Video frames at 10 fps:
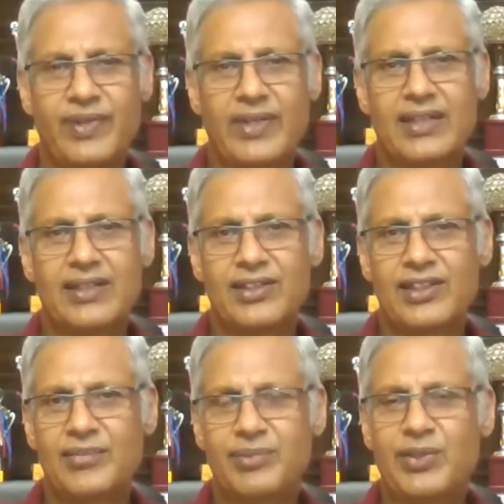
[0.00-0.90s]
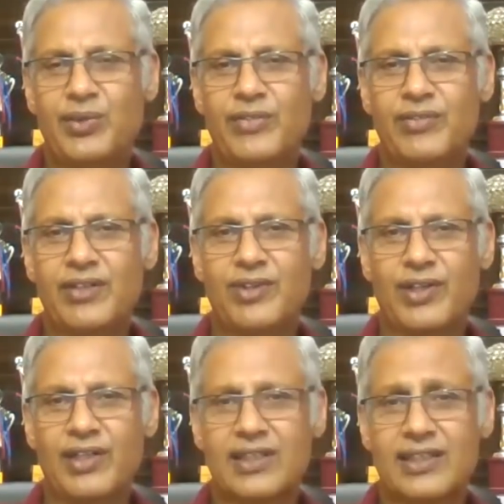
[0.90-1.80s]
And she has been doing well
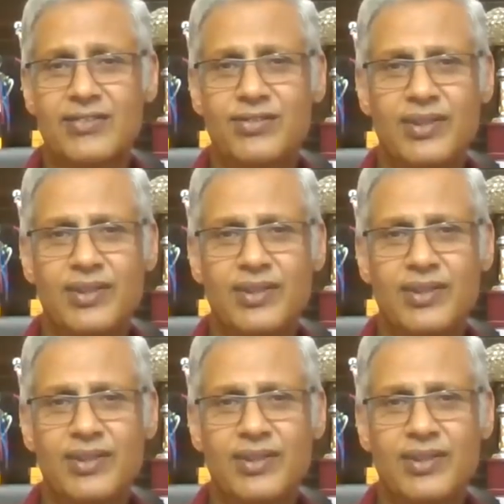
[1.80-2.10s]
for herself.